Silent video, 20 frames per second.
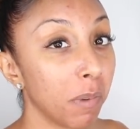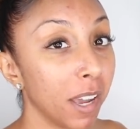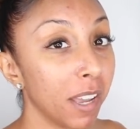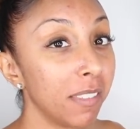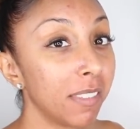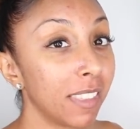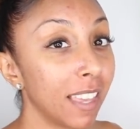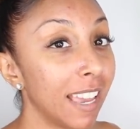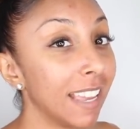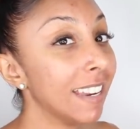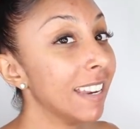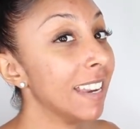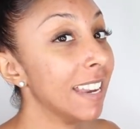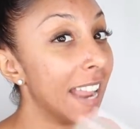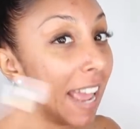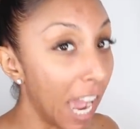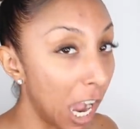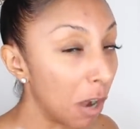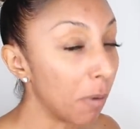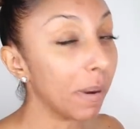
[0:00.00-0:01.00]
month, and
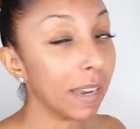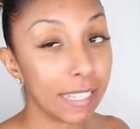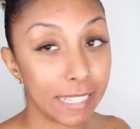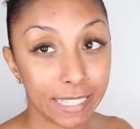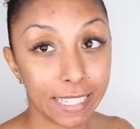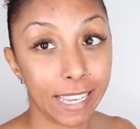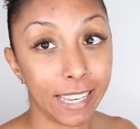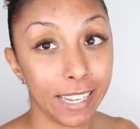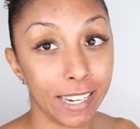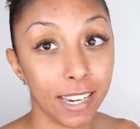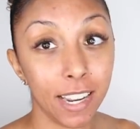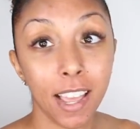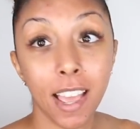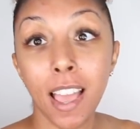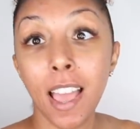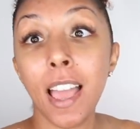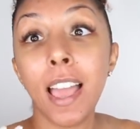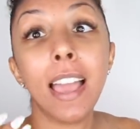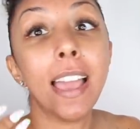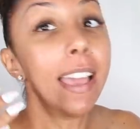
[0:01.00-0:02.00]
now my skin
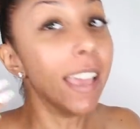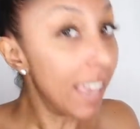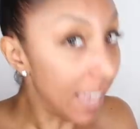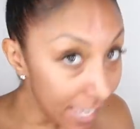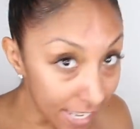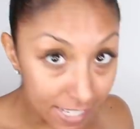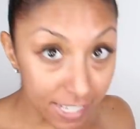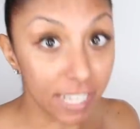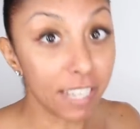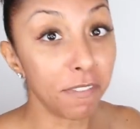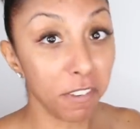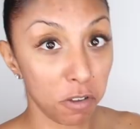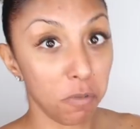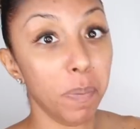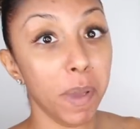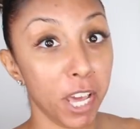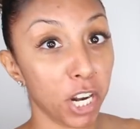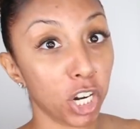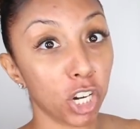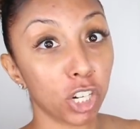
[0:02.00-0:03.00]
is even
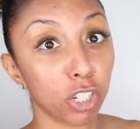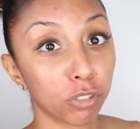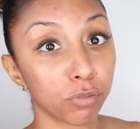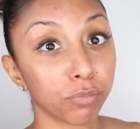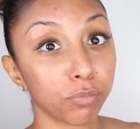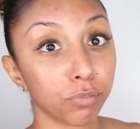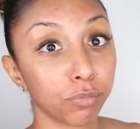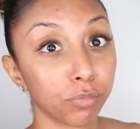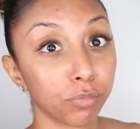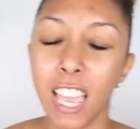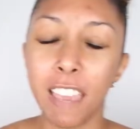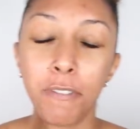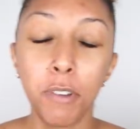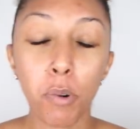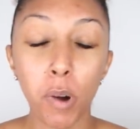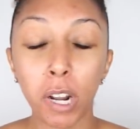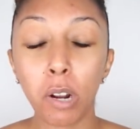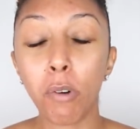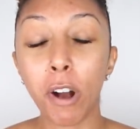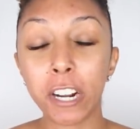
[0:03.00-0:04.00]
better. If
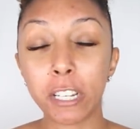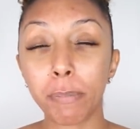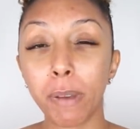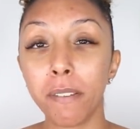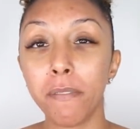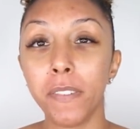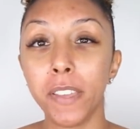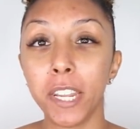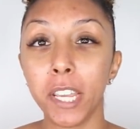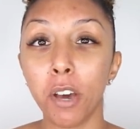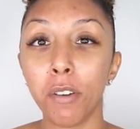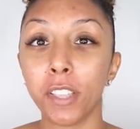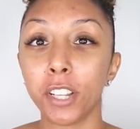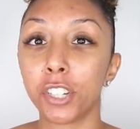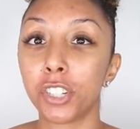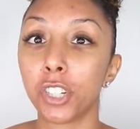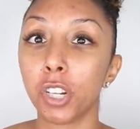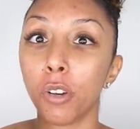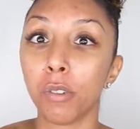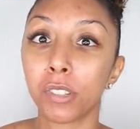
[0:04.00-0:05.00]
you want to watch my video
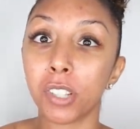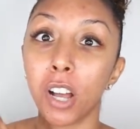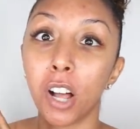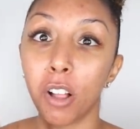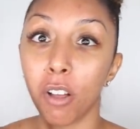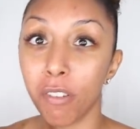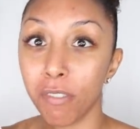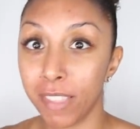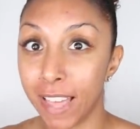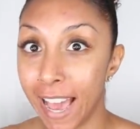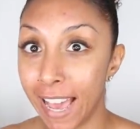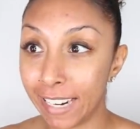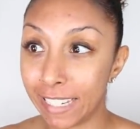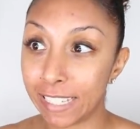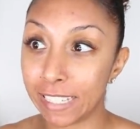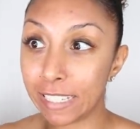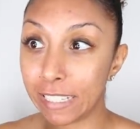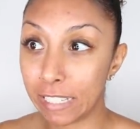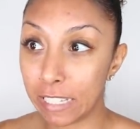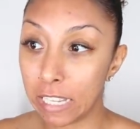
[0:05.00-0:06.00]
that shows all
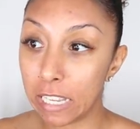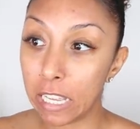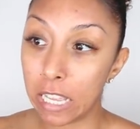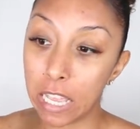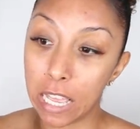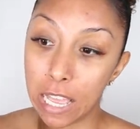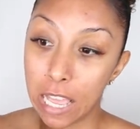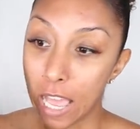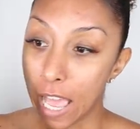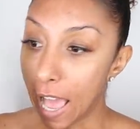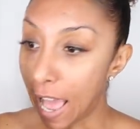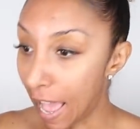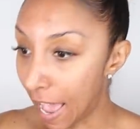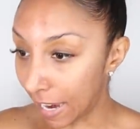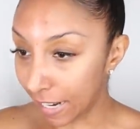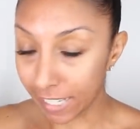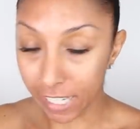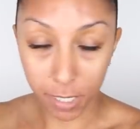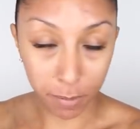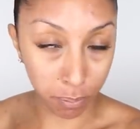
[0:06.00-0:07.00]
that
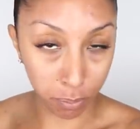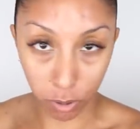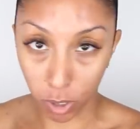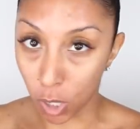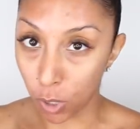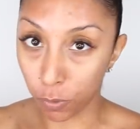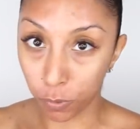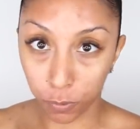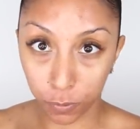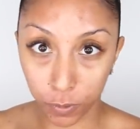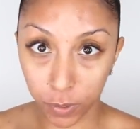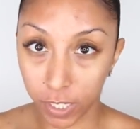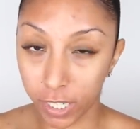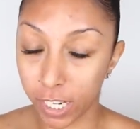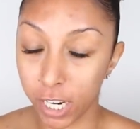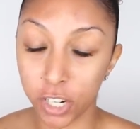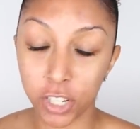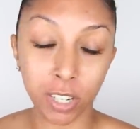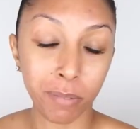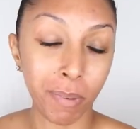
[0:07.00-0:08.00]
acne-prone
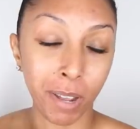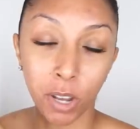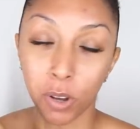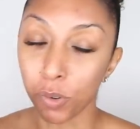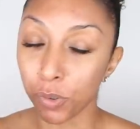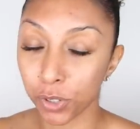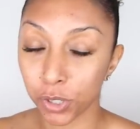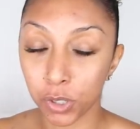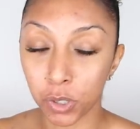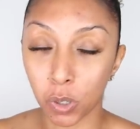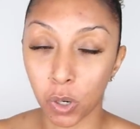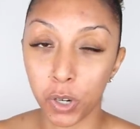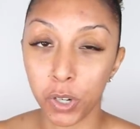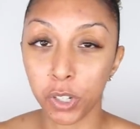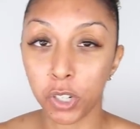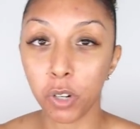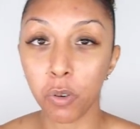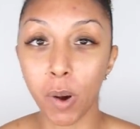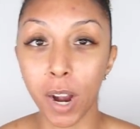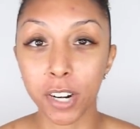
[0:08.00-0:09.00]
footage and my whole story,
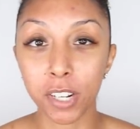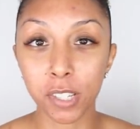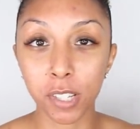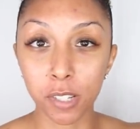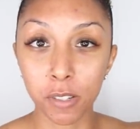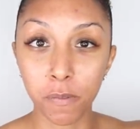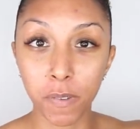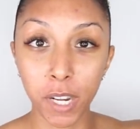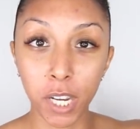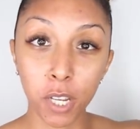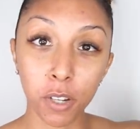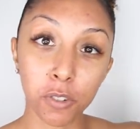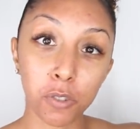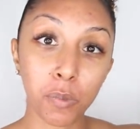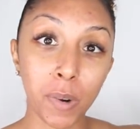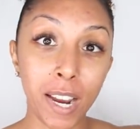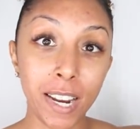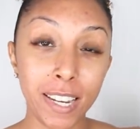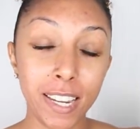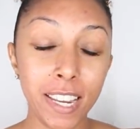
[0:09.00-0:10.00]
you could watch those videos
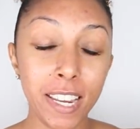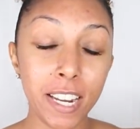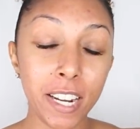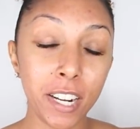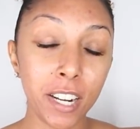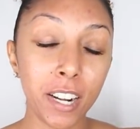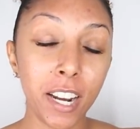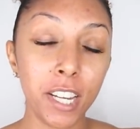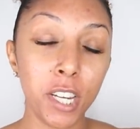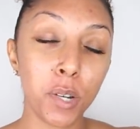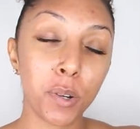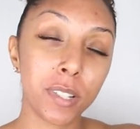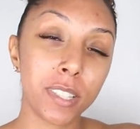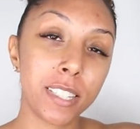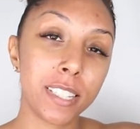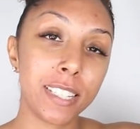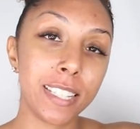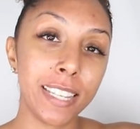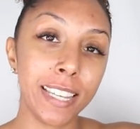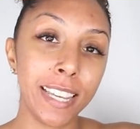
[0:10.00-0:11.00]
right here and you
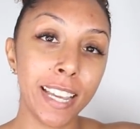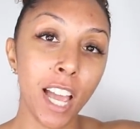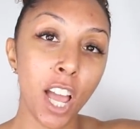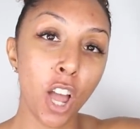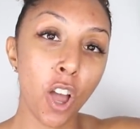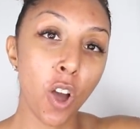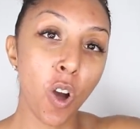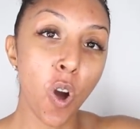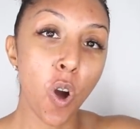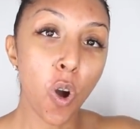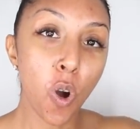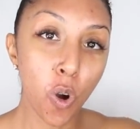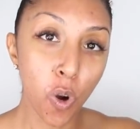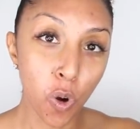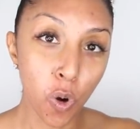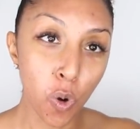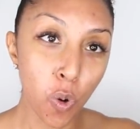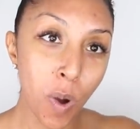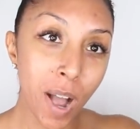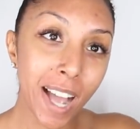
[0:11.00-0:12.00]
could see
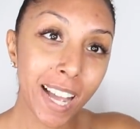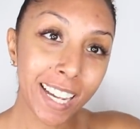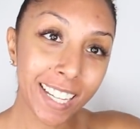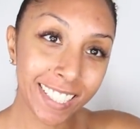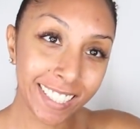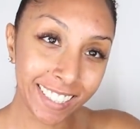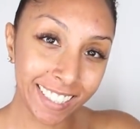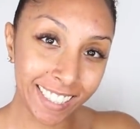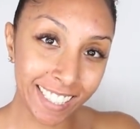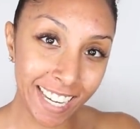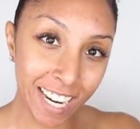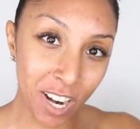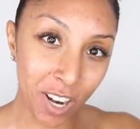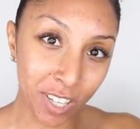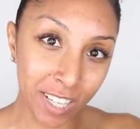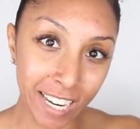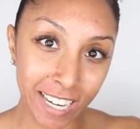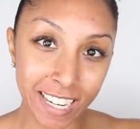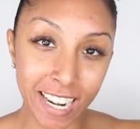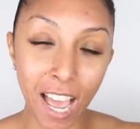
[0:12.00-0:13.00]
who
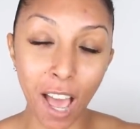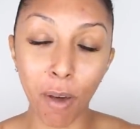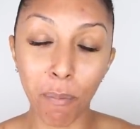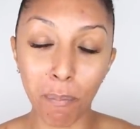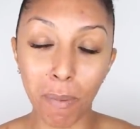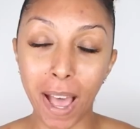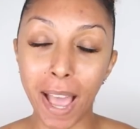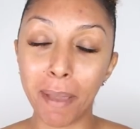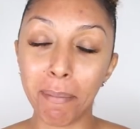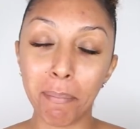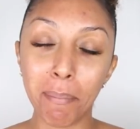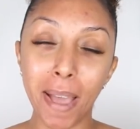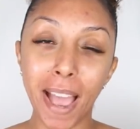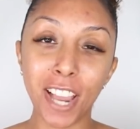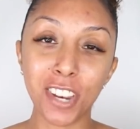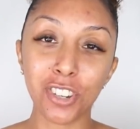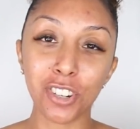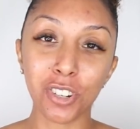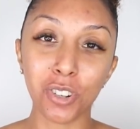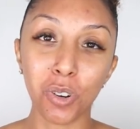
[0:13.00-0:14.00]
cleared it. Now, my
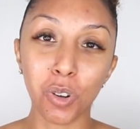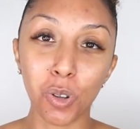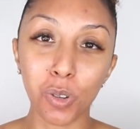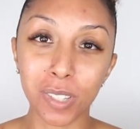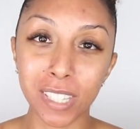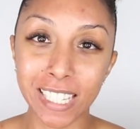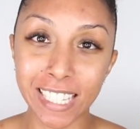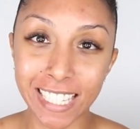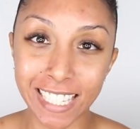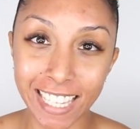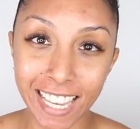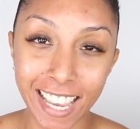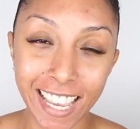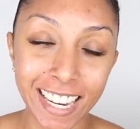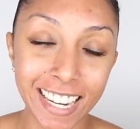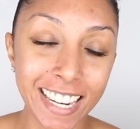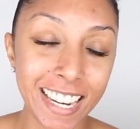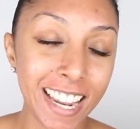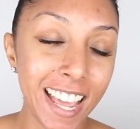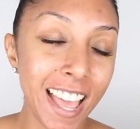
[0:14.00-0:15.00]
magical
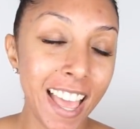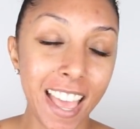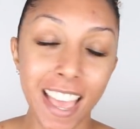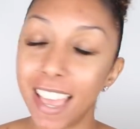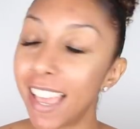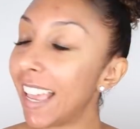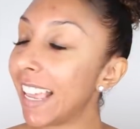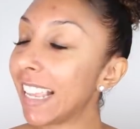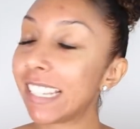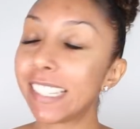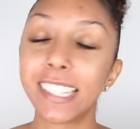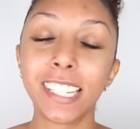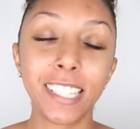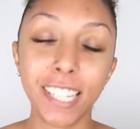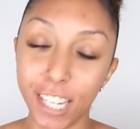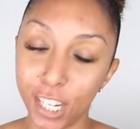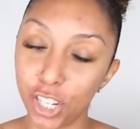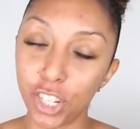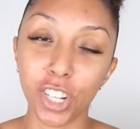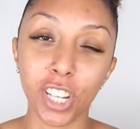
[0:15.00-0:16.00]
skin
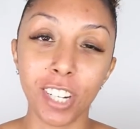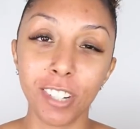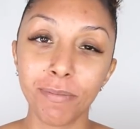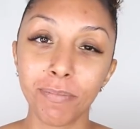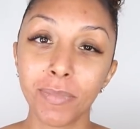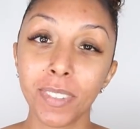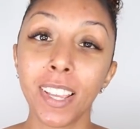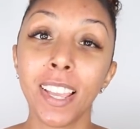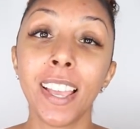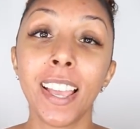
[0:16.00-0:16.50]
esthetician